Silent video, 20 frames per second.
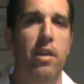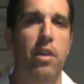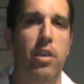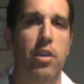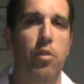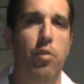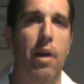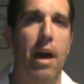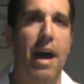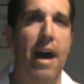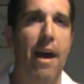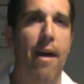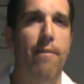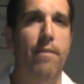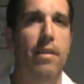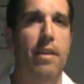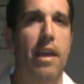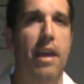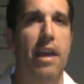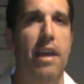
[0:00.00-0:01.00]
you
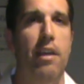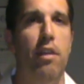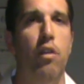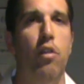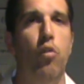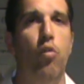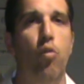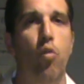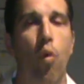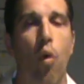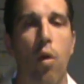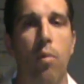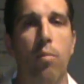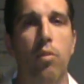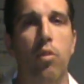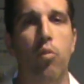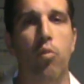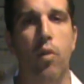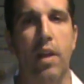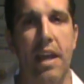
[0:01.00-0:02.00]
have a
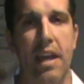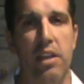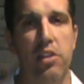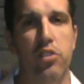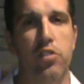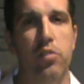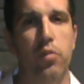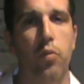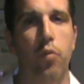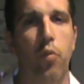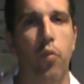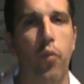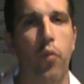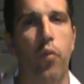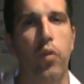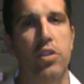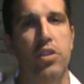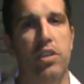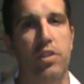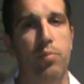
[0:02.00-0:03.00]
normal range,
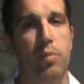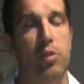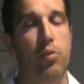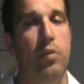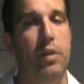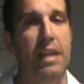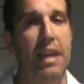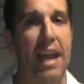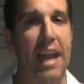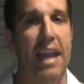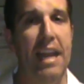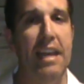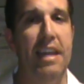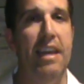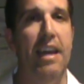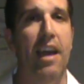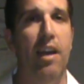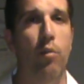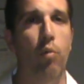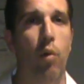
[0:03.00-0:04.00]
which is between
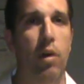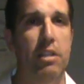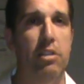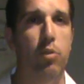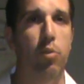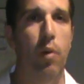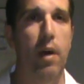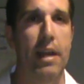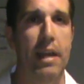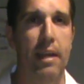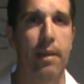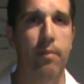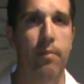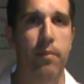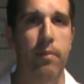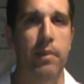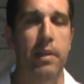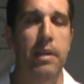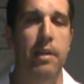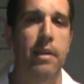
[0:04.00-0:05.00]
80 and 120.
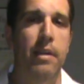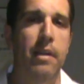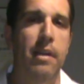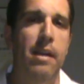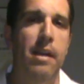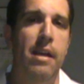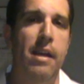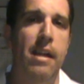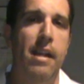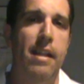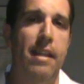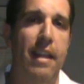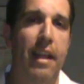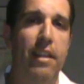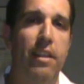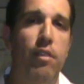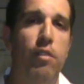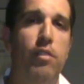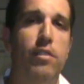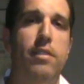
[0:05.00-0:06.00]

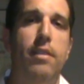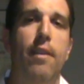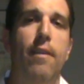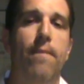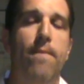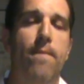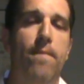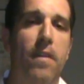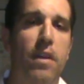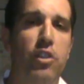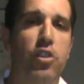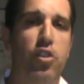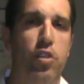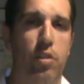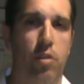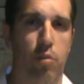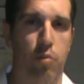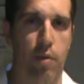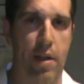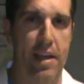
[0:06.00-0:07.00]
Then there's a
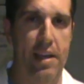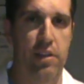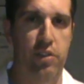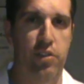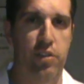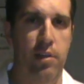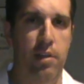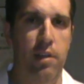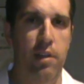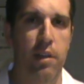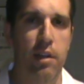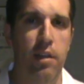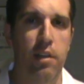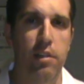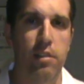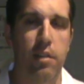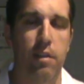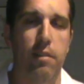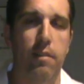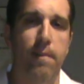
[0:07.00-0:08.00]
functional range.
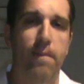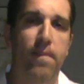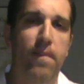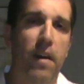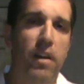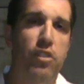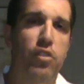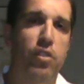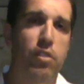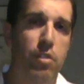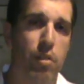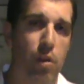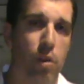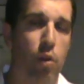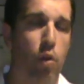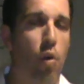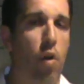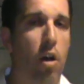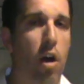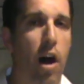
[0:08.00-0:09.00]
So the functional
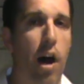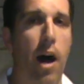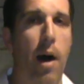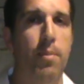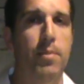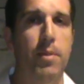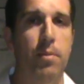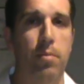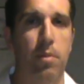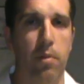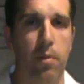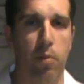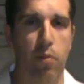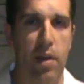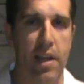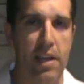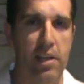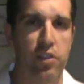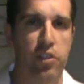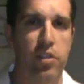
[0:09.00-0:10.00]
or optimal
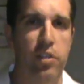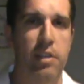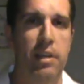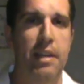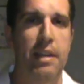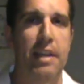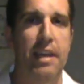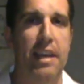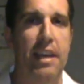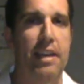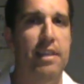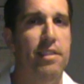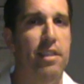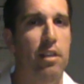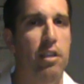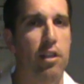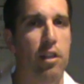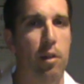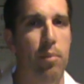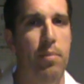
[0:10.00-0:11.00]
range is a
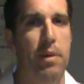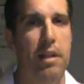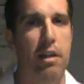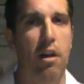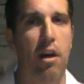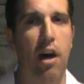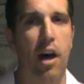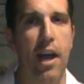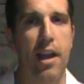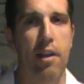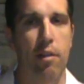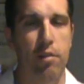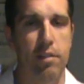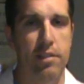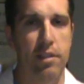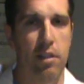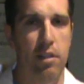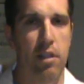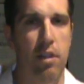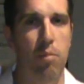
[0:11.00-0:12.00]
little bit higher.
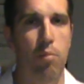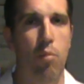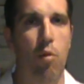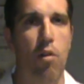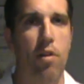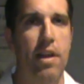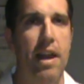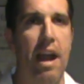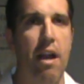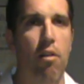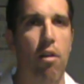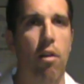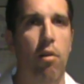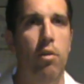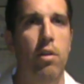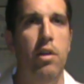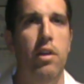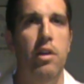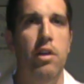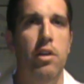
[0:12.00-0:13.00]
It's a little more narrow.
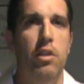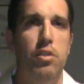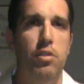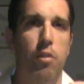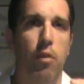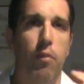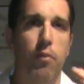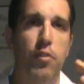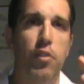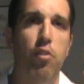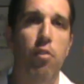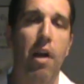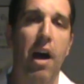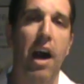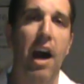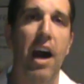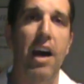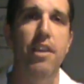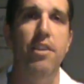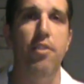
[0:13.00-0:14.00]
So if you're
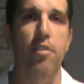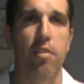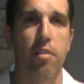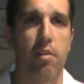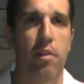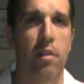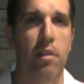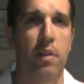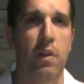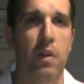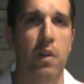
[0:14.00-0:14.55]
under